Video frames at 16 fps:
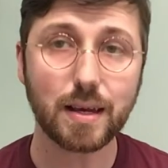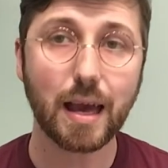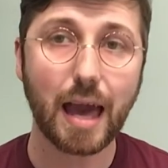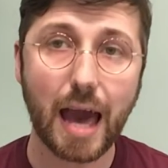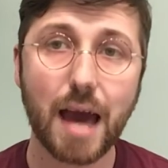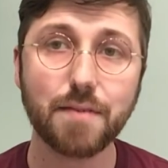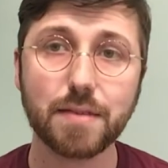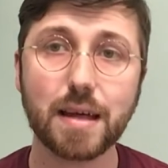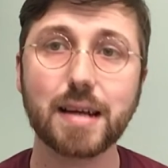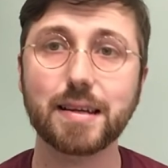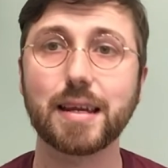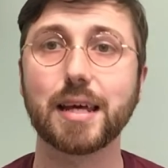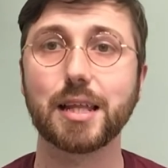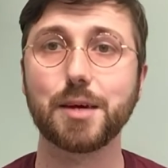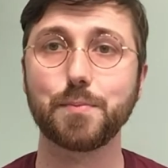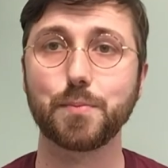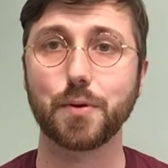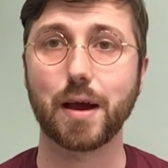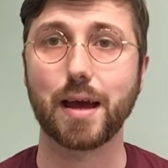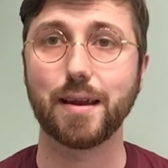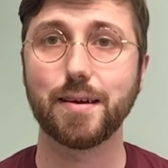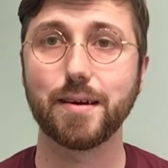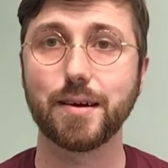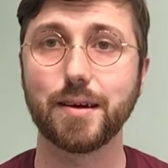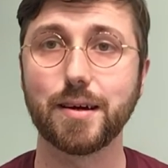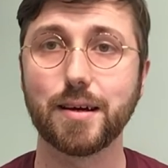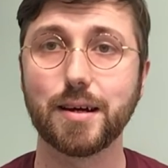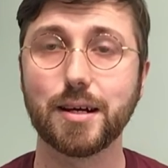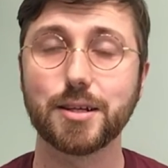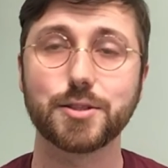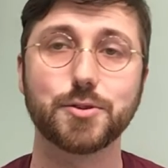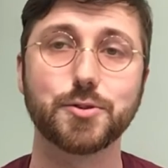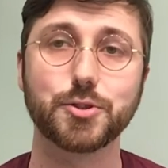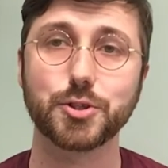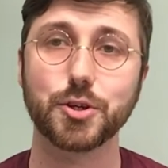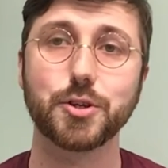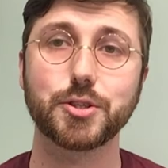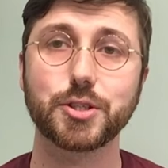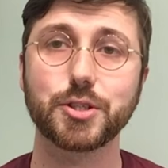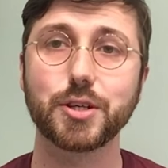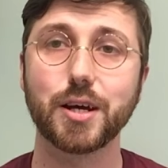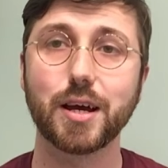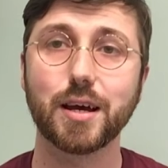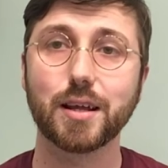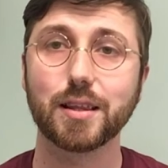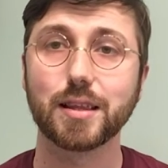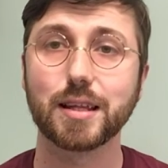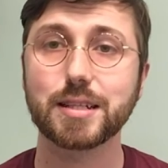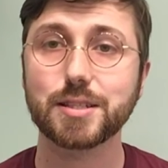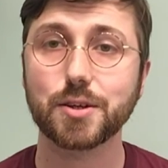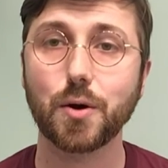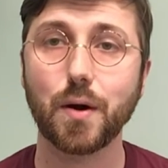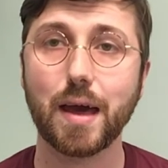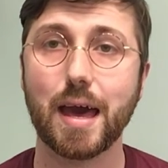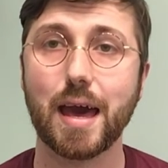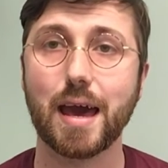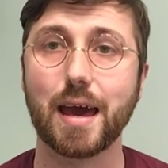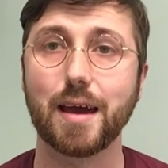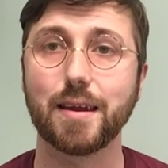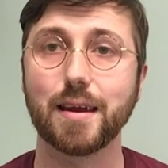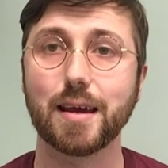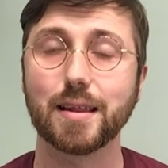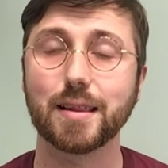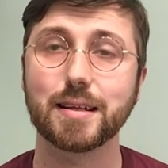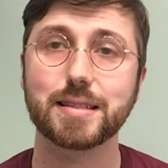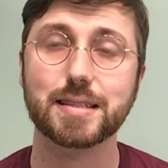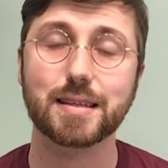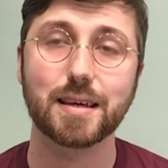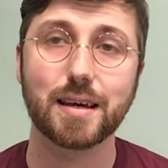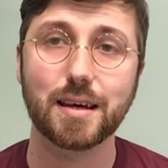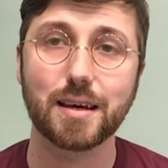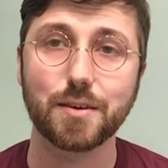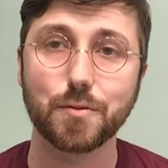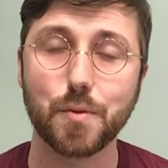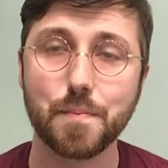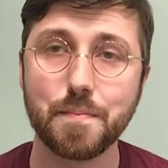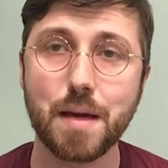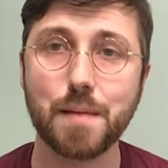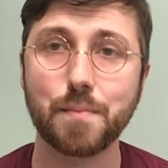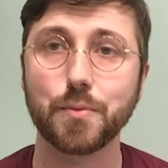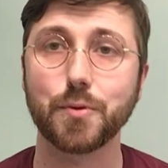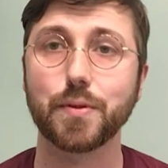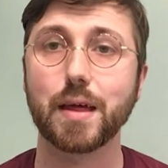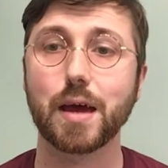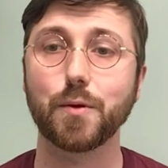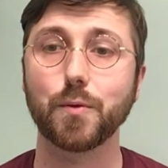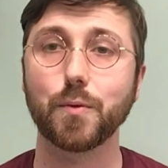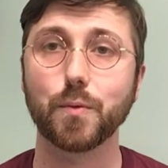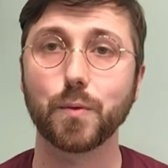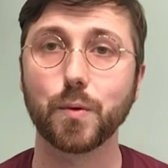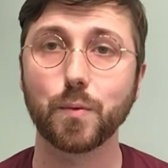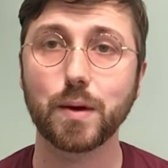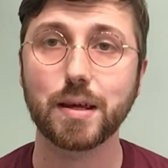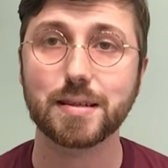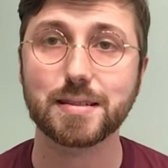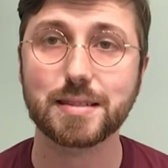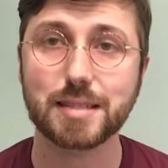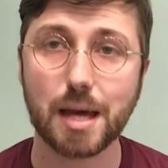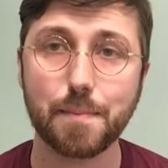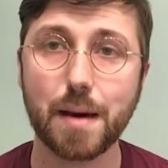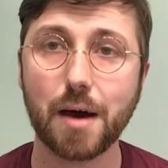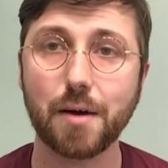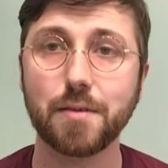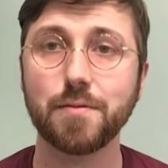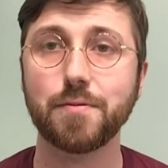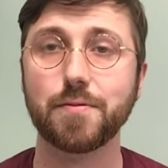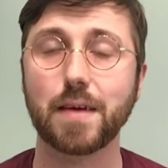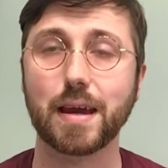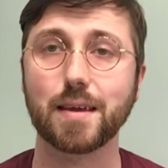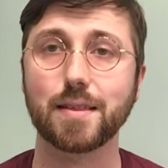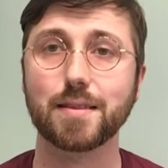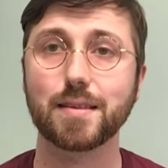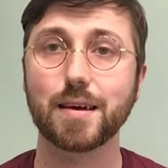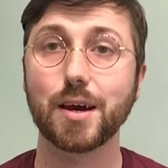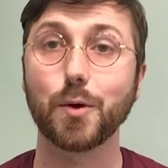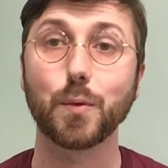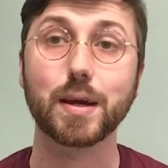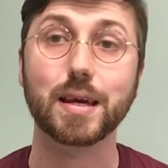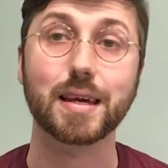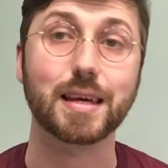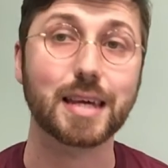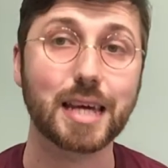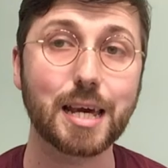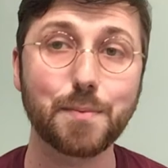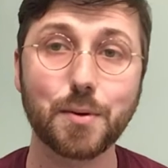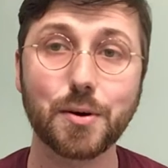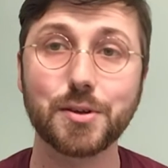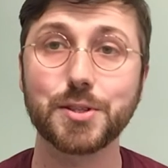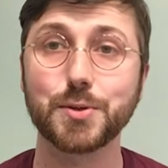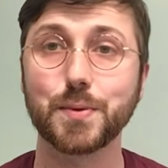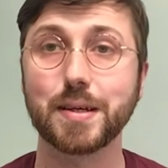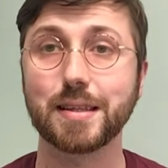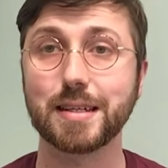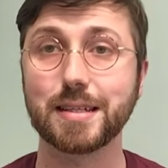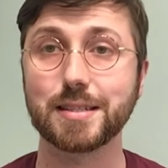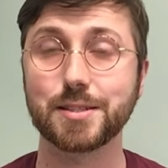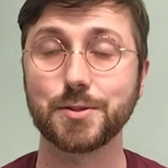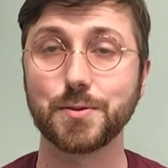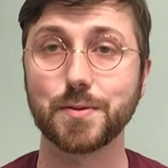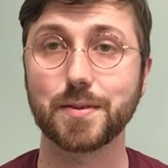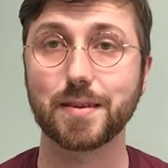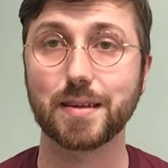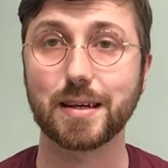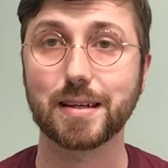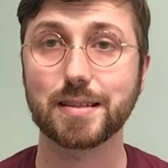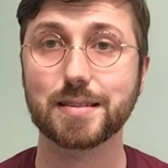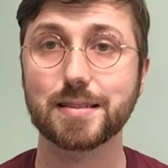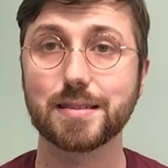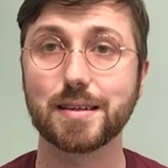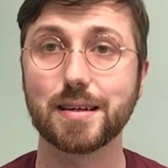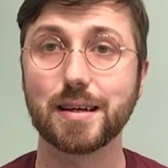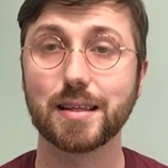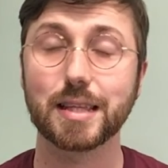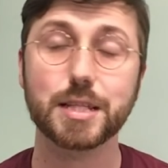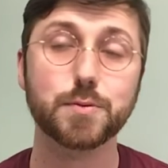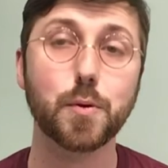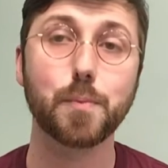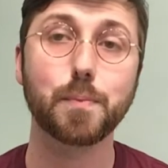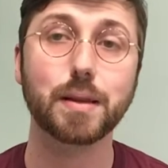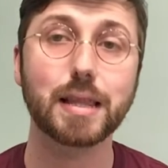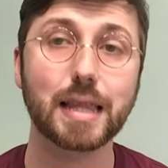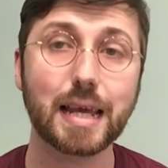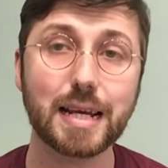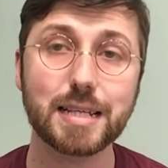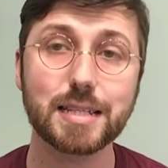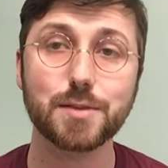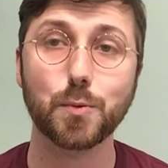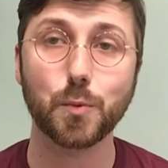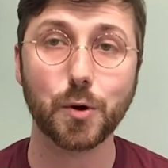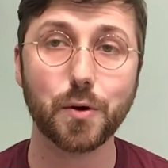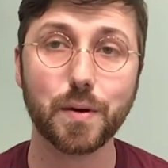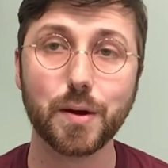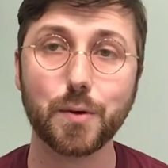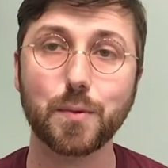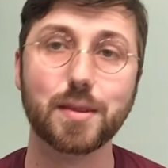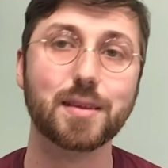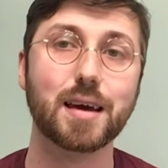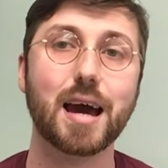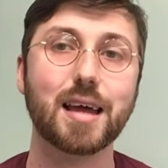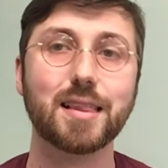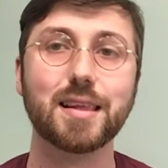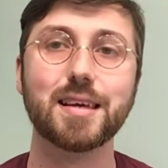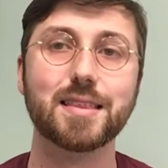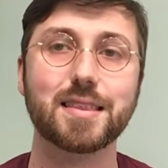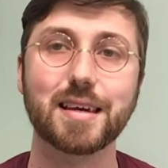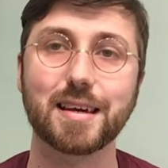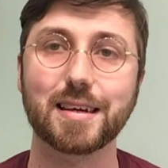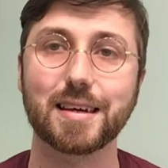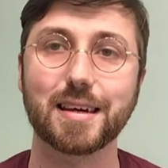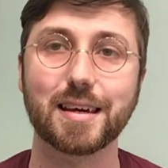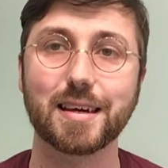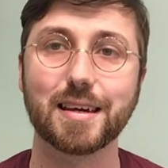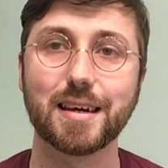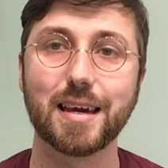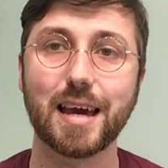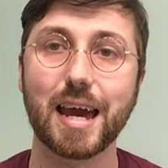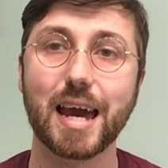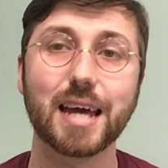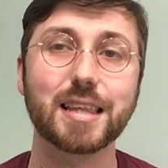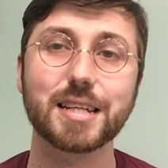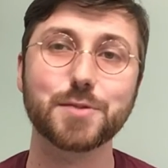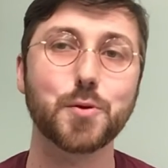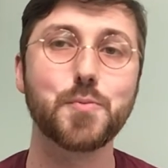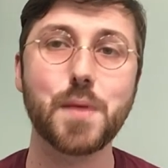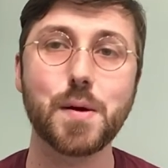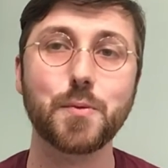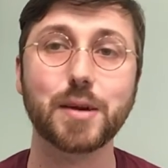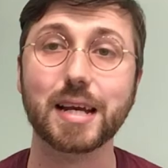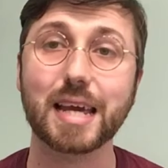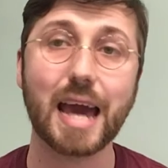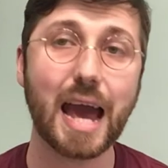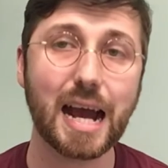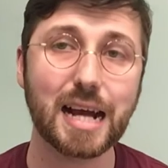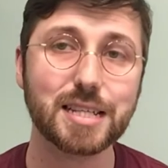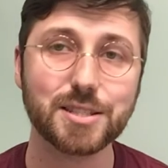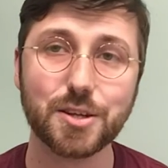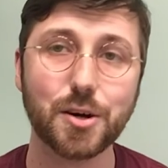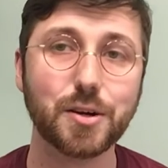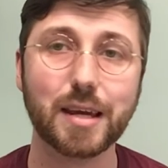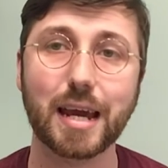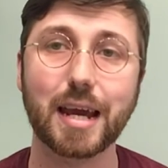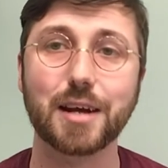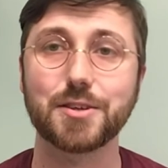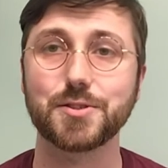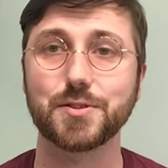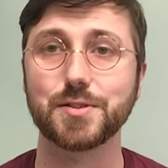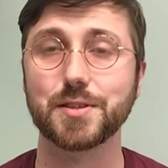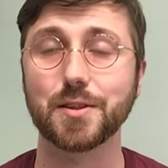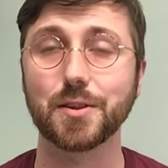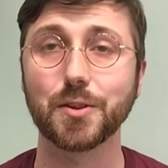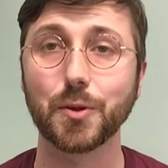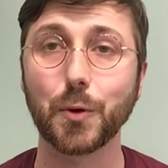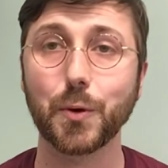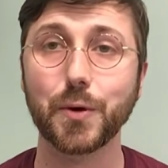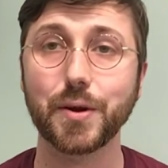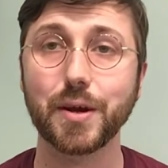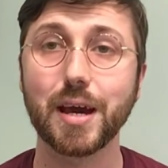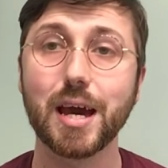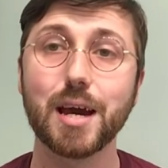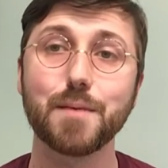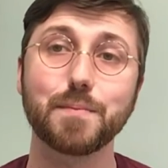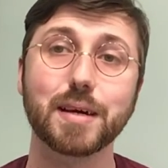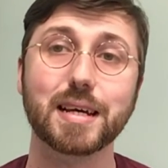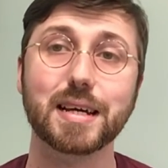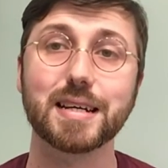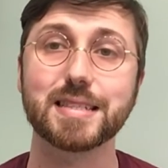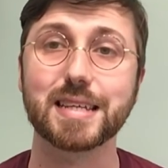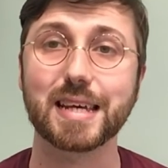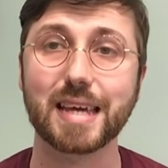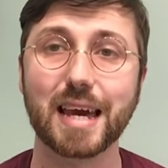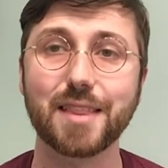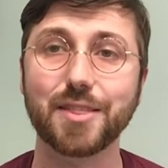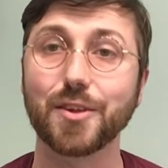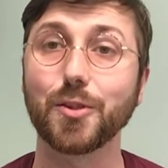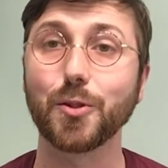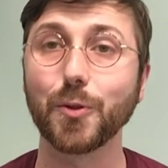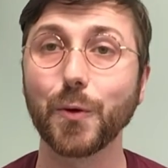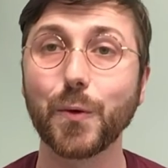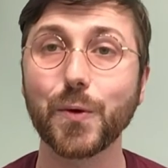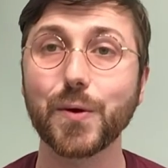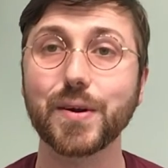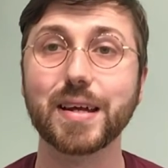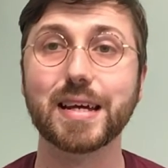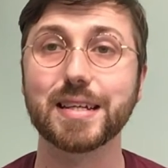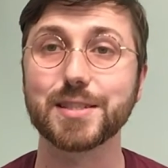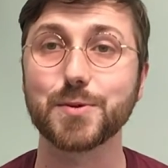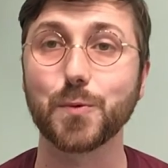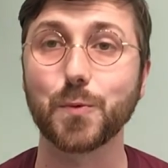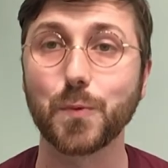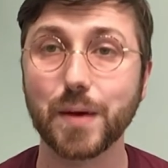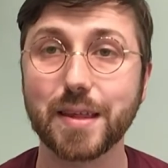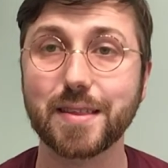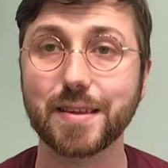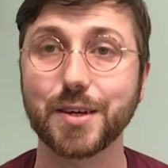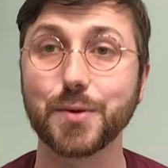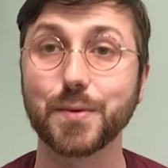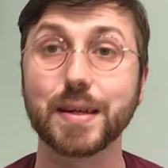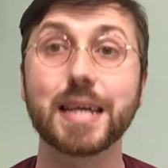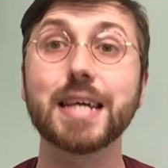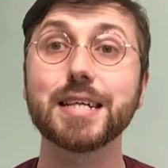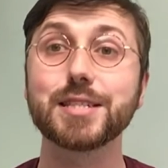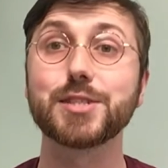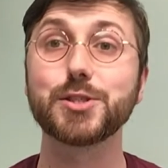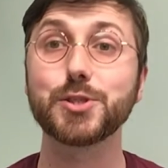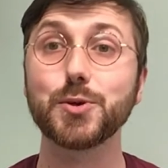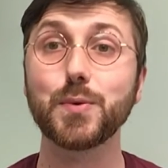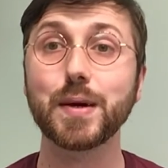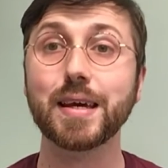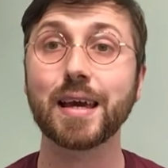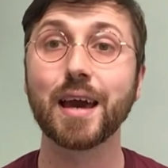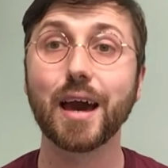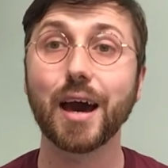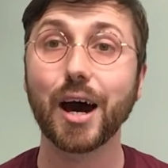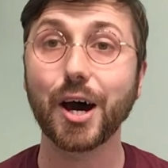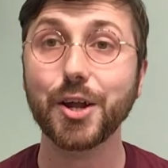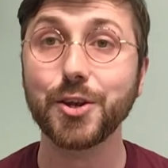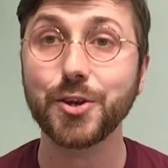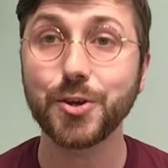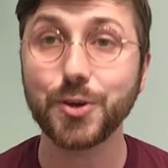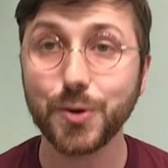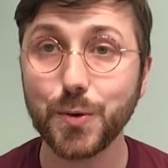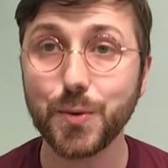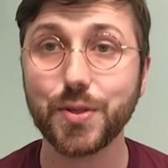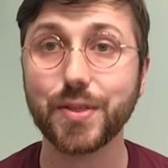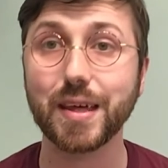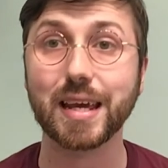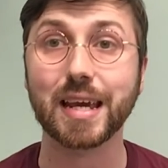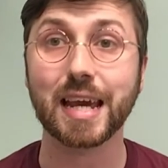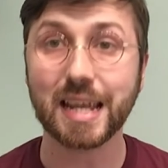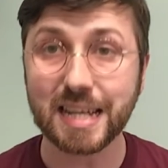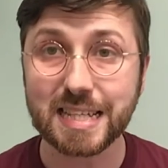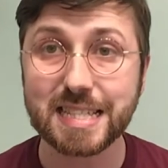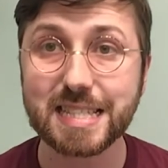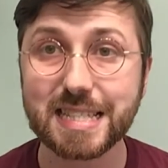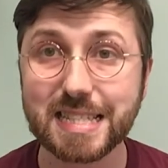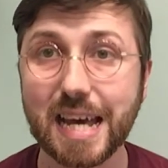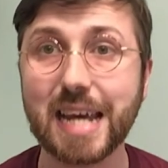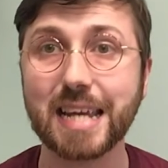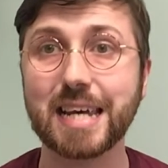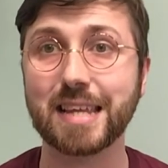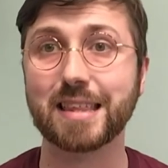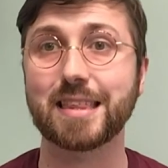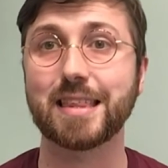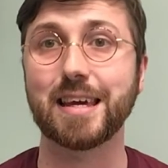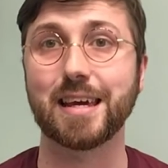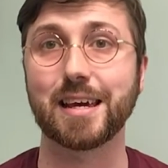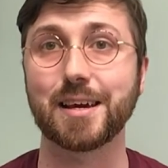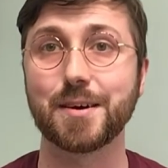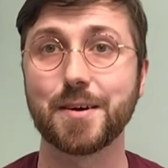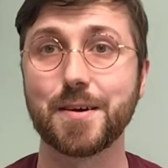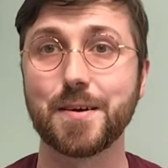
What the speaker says: Have that daily bread. So church, let's go ahead and let's remember that when we step out in faith, we can keep on doing these new things. Let's replace worry with godly thinking. And let's remember to cast our cares onto the Lord, because again, the Lord is with you and he is doing a new thing, an exciting thing.